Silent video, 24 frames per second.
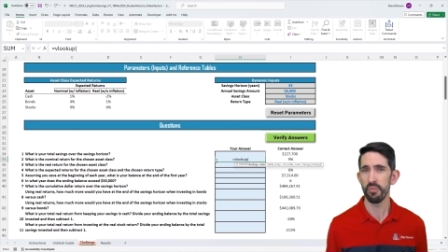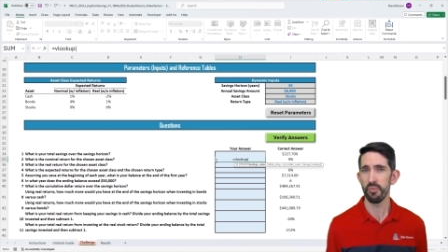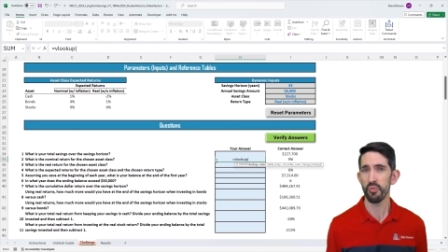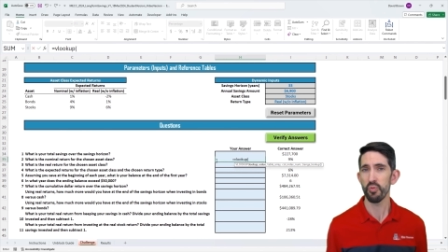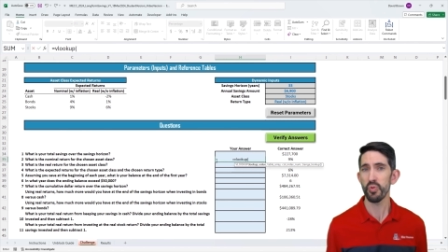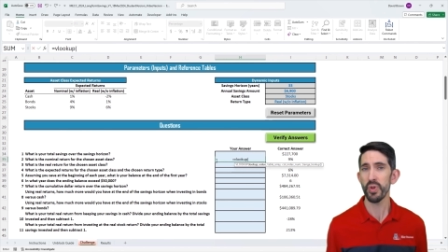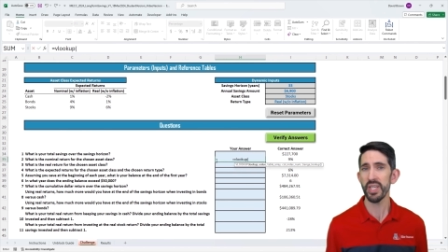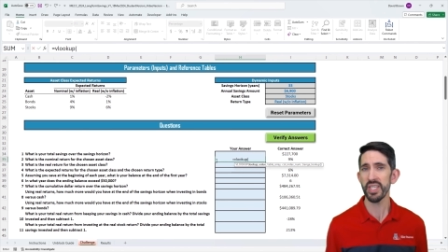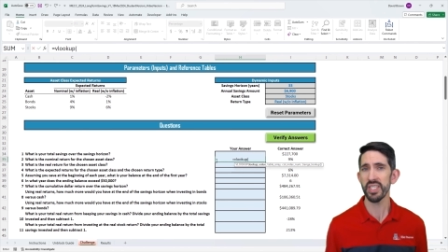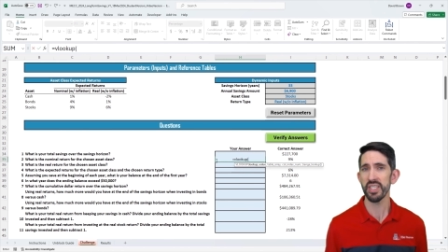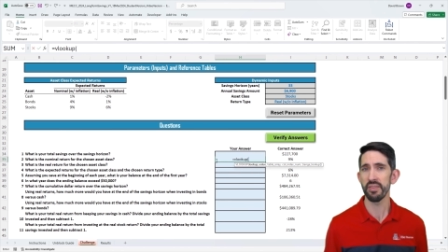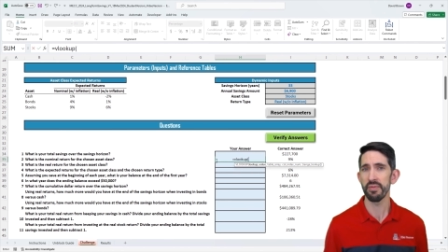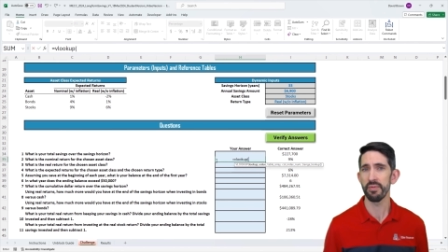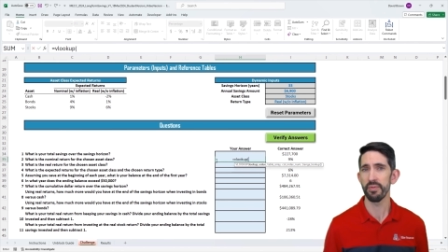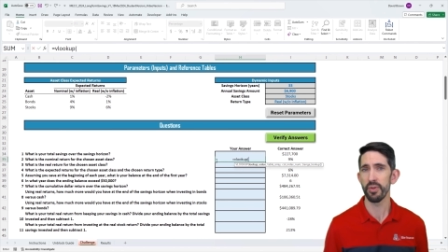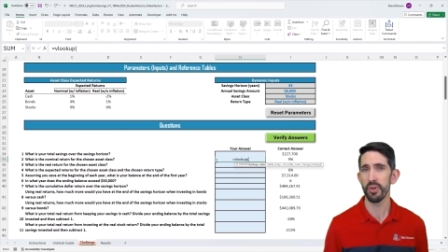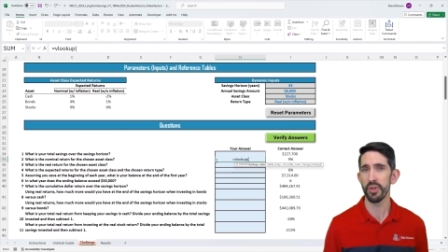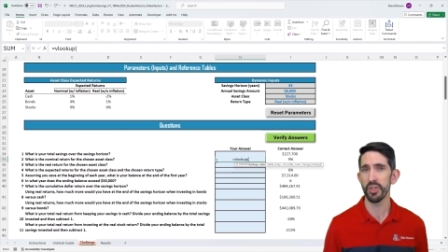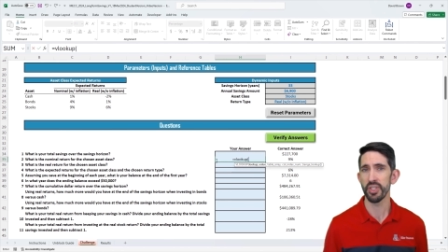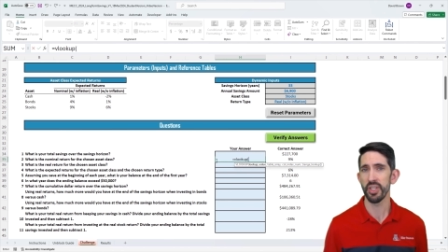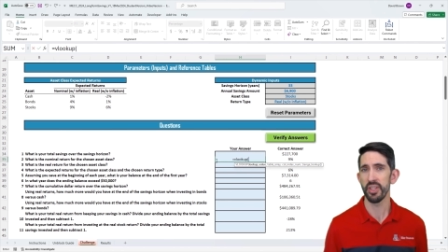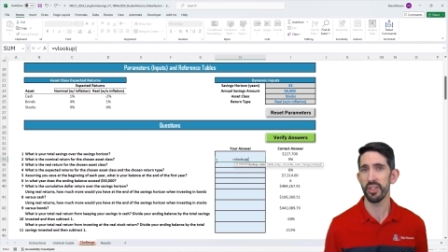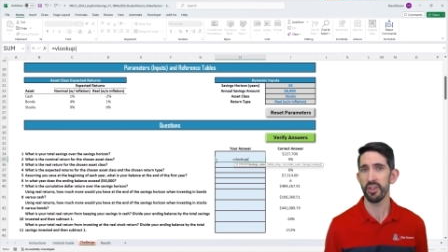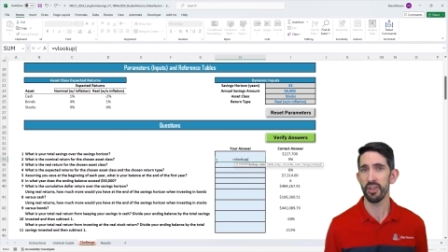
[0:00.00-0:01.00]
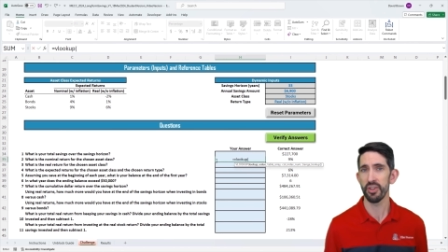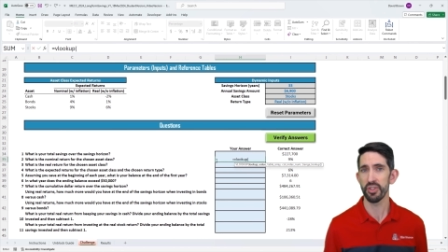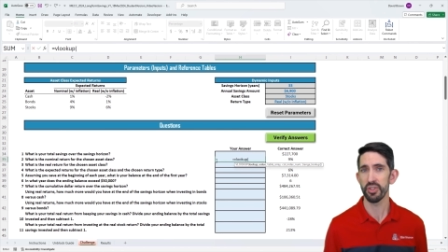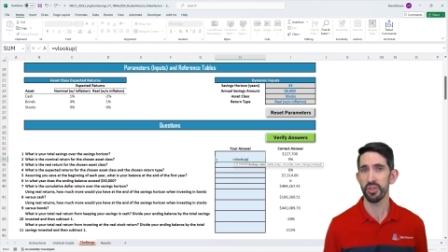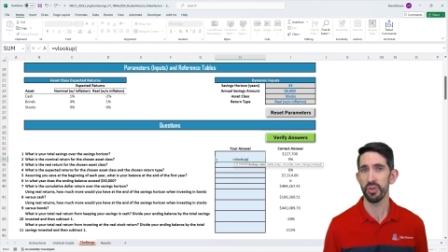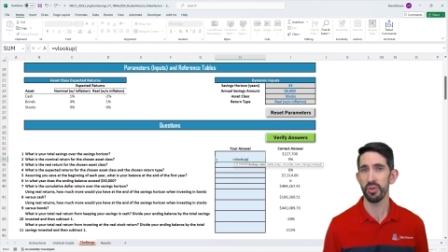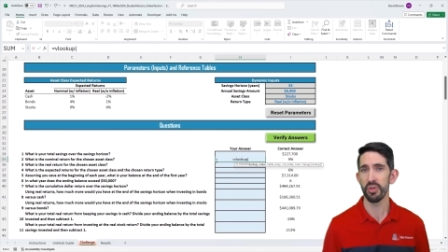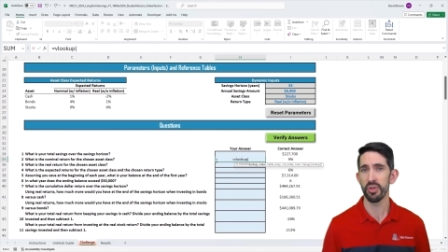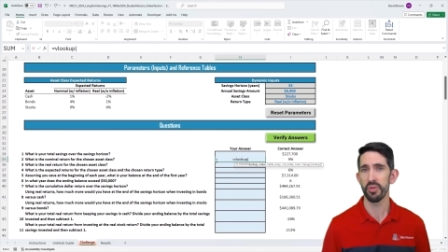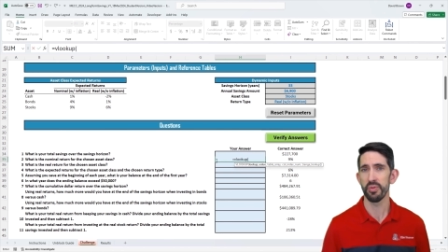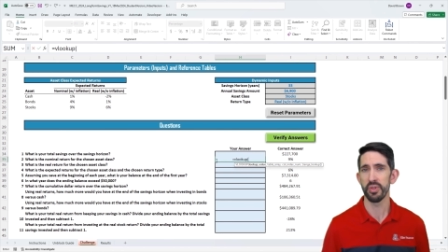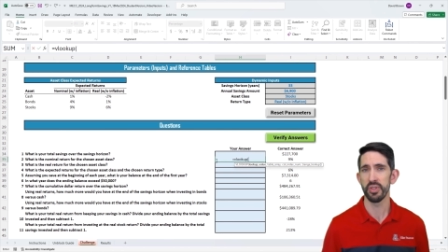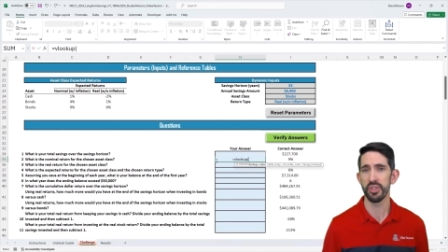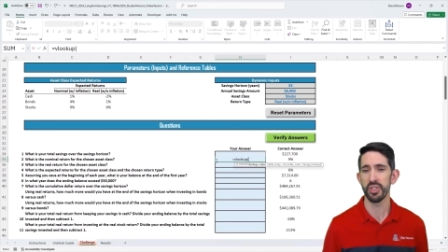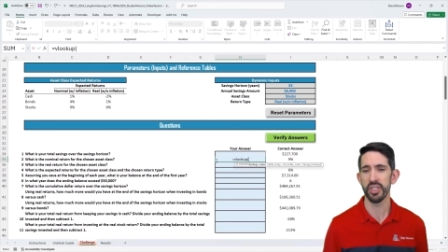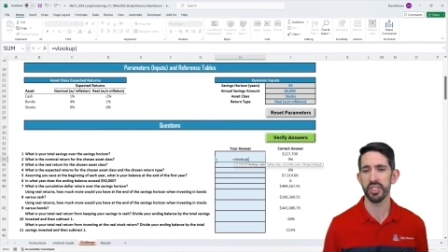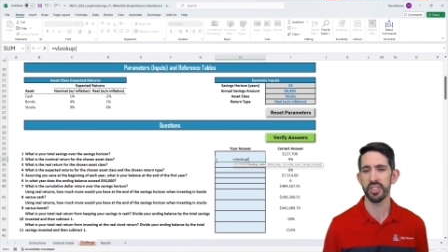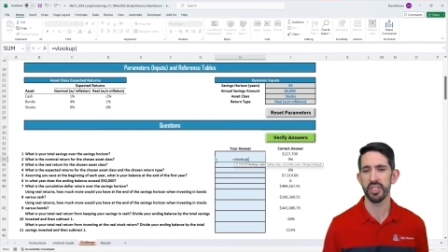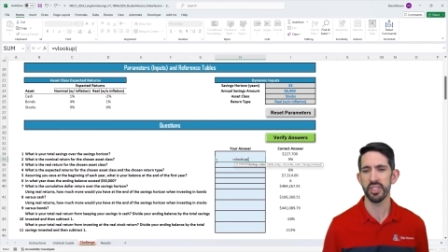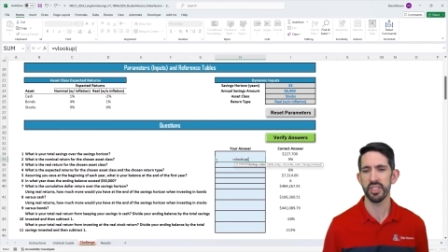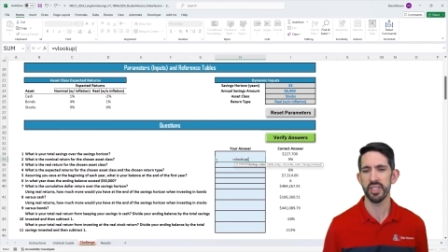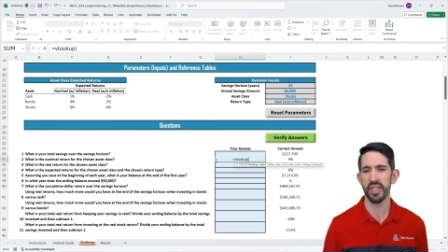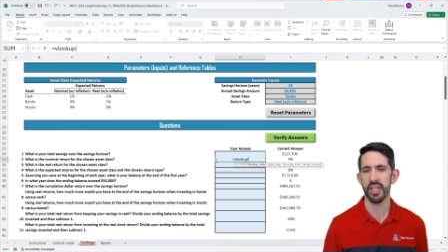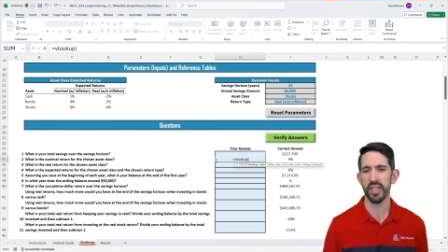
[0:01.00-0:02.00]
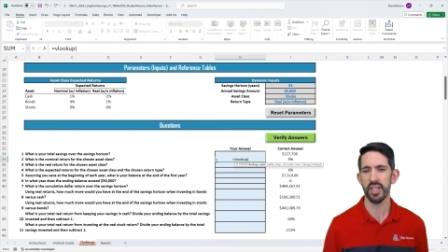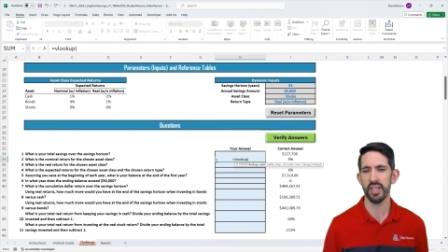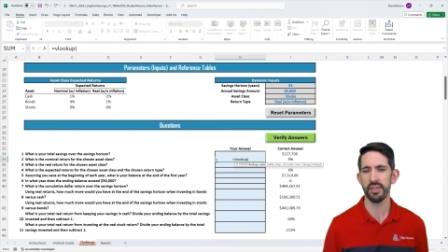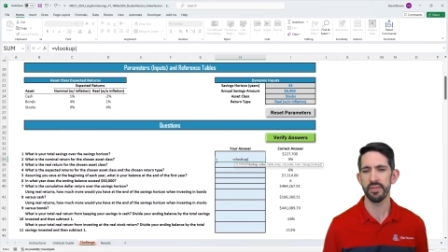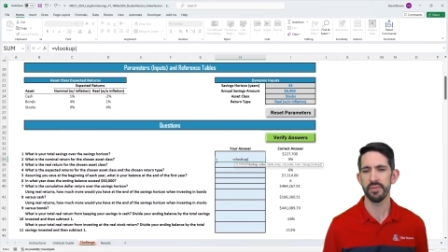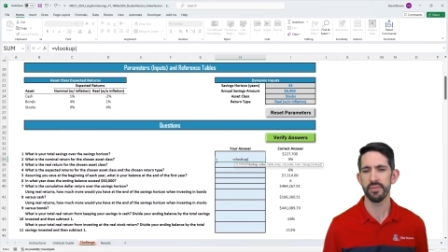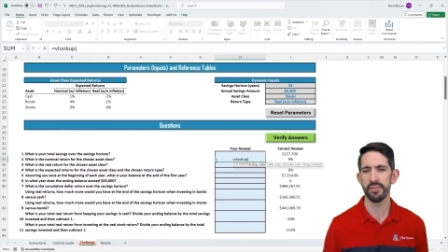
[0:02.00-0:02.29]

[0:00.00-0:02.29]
recent version that I'll show you in just a second.